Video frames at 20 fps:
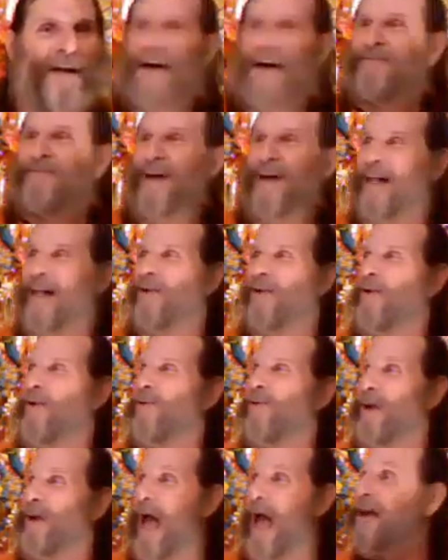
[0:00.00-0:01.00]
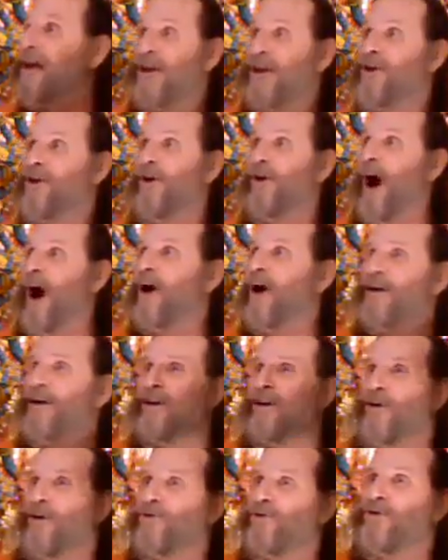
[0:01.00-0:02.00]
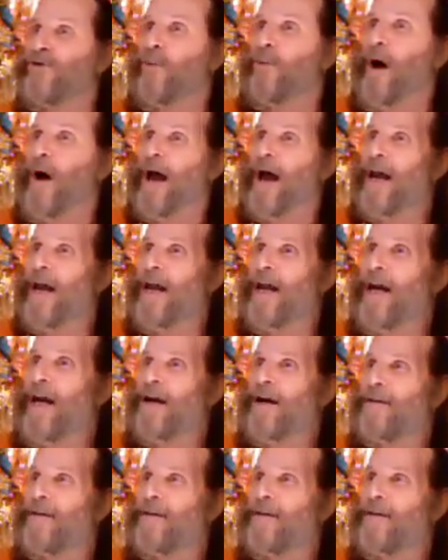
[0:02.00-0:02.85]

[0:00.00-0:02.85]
Follow, your heart knows the way.